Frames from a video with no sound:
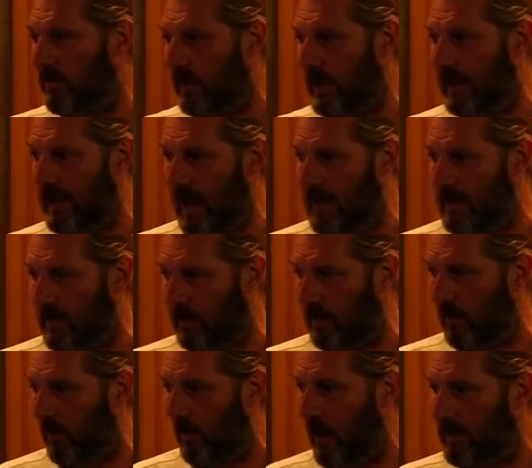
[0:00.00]
of the Canadian
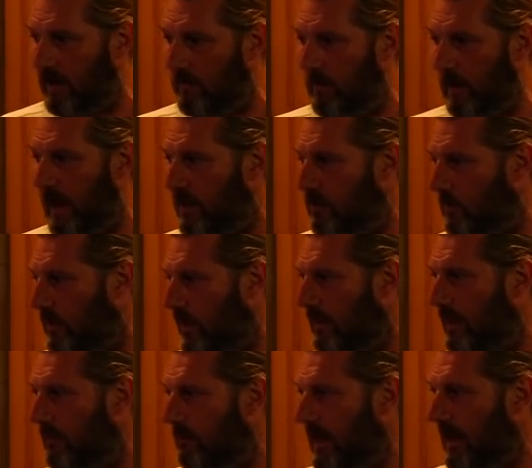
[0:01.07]
Corps and their place
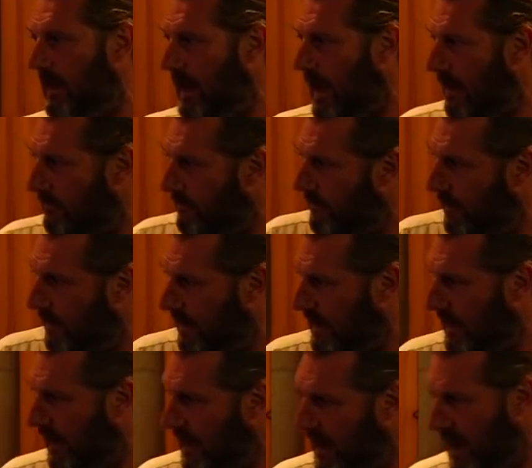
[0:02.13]
within the BEF.
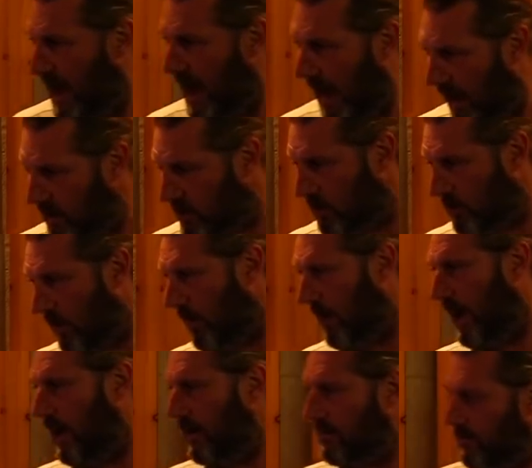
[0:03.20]
I shall quote here